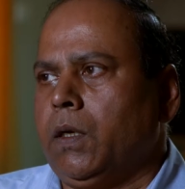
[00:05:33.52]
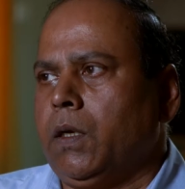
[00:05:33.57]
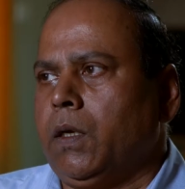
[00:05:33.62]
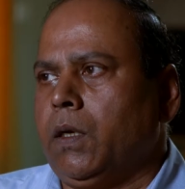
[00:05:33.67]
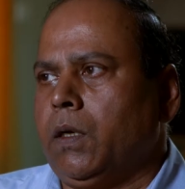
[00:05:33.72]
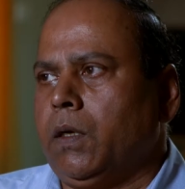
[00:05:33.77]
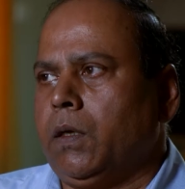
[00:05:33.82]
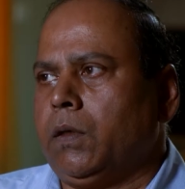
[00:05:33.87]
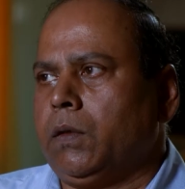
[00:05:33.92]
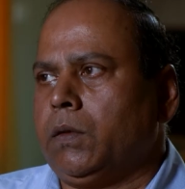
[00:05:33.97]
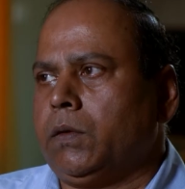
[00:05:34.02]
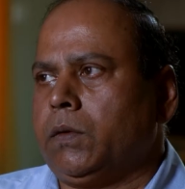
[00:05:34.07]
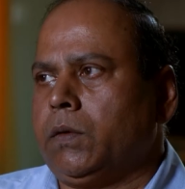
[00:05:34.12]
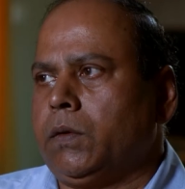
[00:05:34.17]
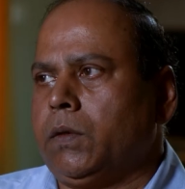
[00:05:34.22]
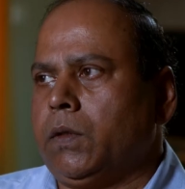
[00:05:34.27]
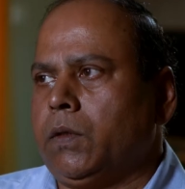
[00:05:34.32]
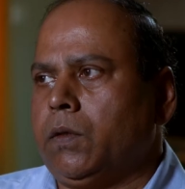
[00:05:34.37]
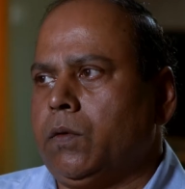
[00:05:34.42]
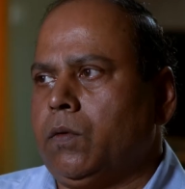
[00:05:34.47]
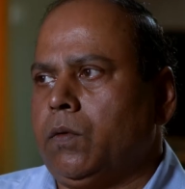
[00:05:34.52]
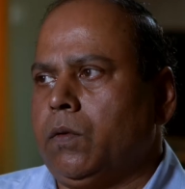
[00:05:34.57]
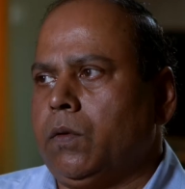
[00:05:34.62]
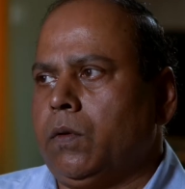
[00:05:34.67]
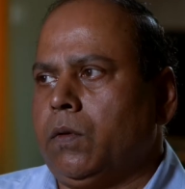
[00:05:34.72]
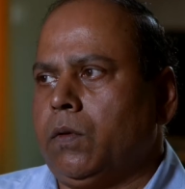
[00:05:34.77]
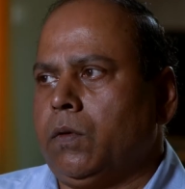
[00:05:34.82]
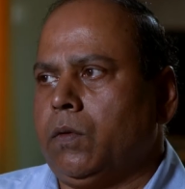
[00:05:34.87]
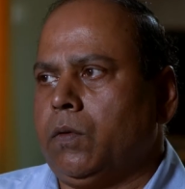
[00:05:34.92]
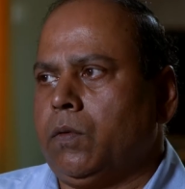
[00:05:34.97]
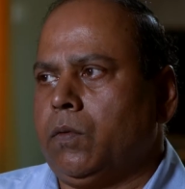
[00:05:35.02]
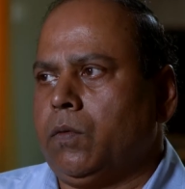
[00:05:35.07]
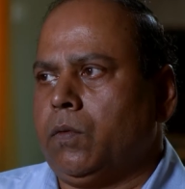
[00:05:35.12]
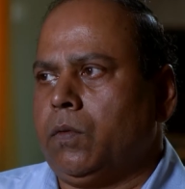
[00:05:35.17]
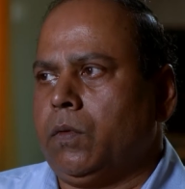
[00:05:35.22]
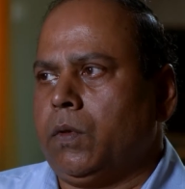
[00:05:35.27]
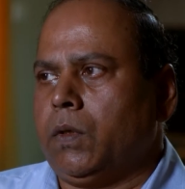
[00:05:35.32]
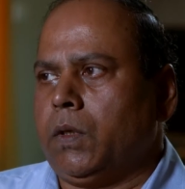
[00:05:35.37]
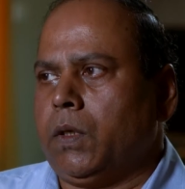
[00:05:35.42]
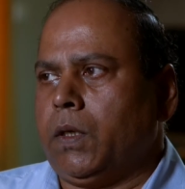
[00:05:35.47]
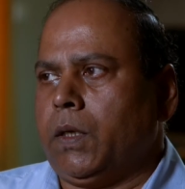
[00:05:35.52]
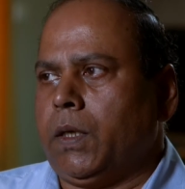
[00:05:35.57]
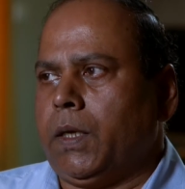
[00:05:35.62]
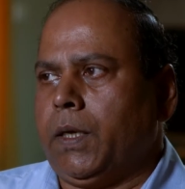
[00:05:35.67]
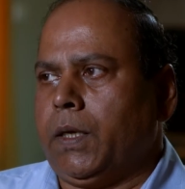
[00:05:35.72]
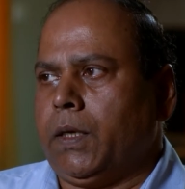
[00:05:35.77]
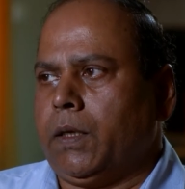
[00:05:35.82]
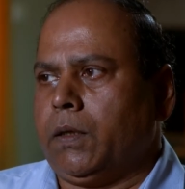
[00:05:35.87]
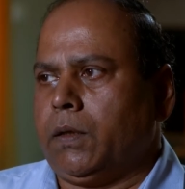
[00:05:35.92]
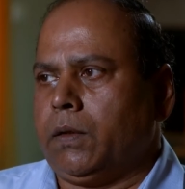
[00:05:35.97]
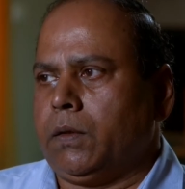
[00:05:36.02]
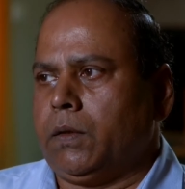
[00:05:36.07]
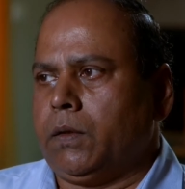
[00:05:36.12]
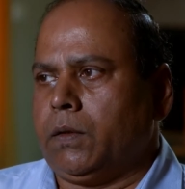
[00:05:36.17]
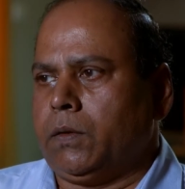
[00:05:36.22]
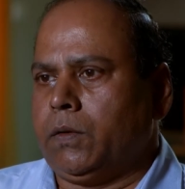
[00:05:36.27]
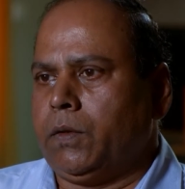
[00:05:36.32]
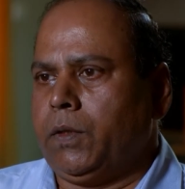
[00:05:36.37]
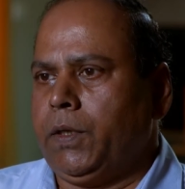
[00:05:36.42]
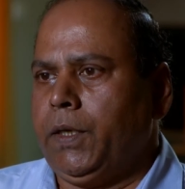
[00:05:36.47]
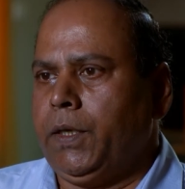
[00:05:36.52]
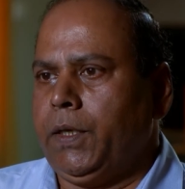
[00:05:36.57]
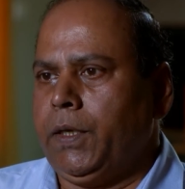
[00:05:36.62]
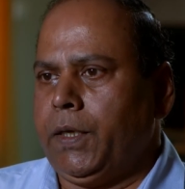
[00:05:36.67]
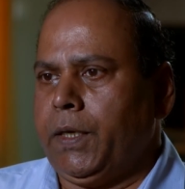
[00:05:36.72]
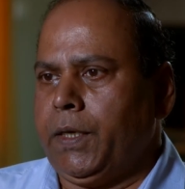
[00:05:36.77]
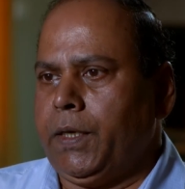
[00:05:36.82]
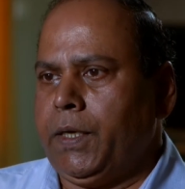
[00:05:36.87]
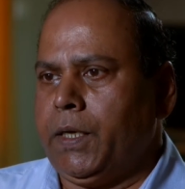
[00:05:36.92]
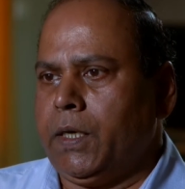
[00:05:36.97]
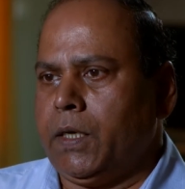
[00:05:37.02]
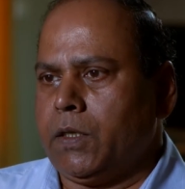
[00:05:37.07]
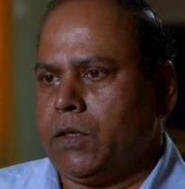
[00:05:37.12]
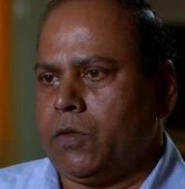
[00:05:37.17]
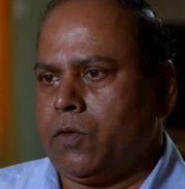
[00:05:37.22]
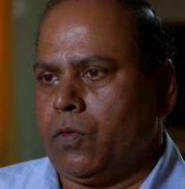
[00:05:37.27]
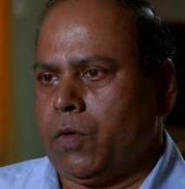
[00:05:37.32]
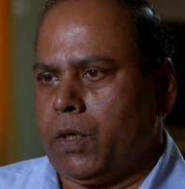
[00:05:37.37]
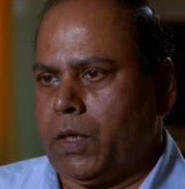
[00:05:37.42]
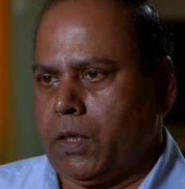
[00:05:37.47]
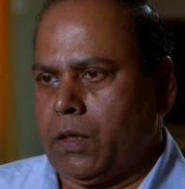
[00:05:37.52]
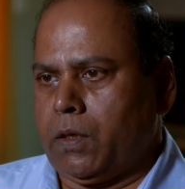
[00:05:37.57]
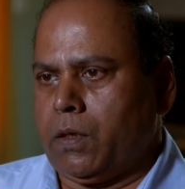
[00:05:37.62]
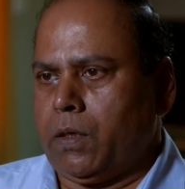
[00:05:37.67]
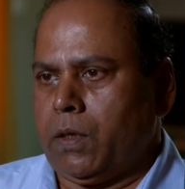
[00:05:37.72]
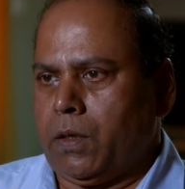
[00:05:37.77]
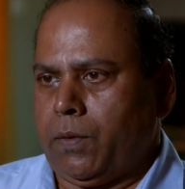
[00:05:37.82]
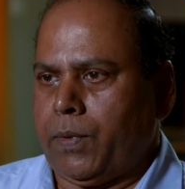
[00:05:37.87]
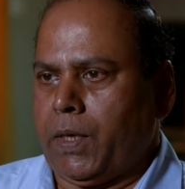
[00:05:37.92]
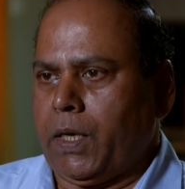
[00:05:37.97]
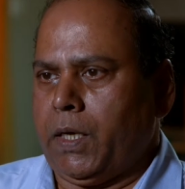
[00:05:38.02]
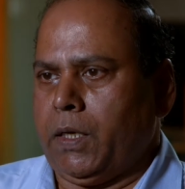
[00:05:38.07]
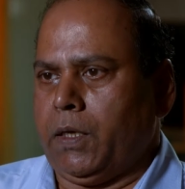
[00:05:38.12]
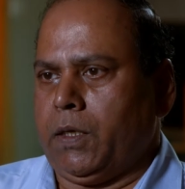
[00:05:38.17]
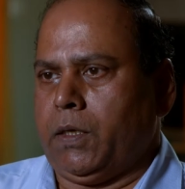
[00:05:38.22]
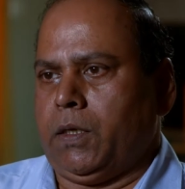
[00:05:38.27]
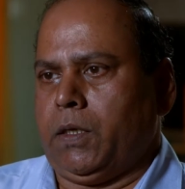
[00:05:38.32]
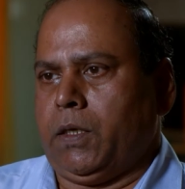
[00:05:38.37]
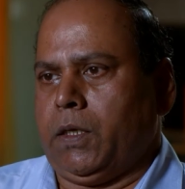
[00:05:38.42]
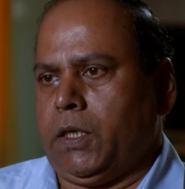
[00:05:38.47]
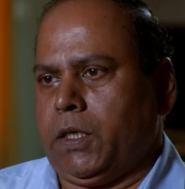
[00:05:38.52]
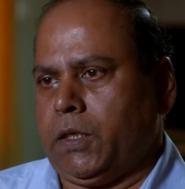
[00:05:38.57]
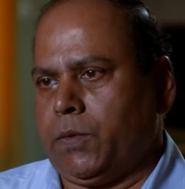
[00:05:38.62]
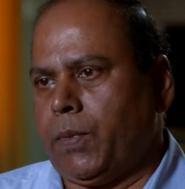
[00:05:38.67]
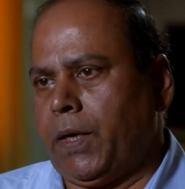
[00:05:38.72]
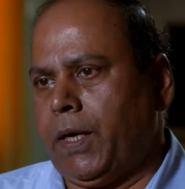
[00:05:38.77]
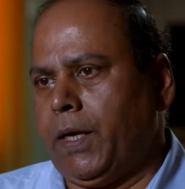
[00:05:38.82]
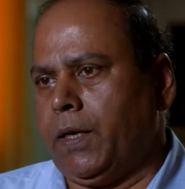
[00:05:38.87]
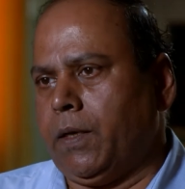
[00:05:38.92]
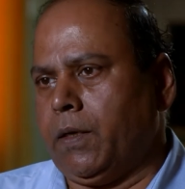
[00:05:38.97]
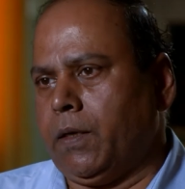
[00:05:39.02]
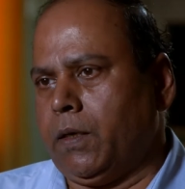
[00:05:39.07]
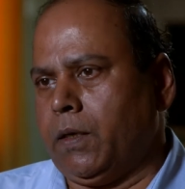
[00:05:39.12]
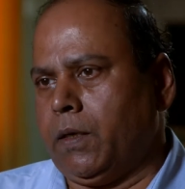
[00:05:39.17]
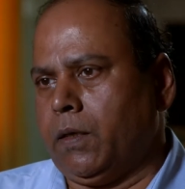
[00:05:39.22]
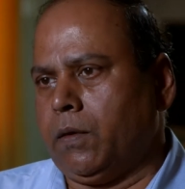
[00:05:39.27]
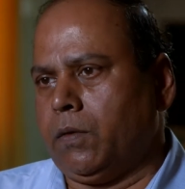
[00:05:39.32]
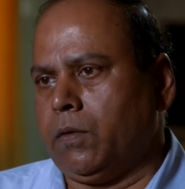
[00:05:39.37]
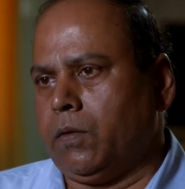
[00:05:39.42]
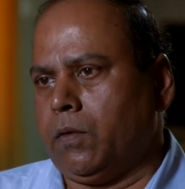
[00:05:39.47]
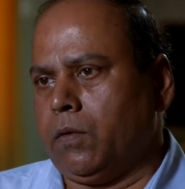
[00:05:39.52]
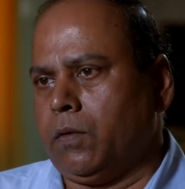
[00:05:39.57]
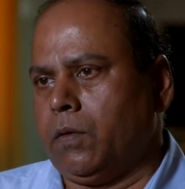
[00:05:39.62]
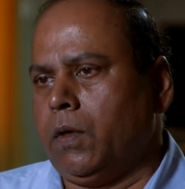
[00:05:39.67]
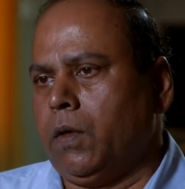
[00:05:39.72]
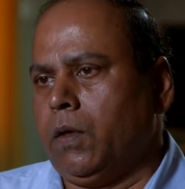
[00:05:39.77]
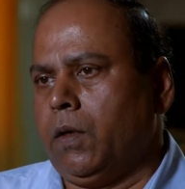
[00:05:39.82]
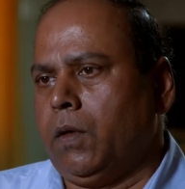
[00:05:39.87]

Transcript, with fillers: Uh, there are two, two, like the three areas where, if I explain, uh, you know,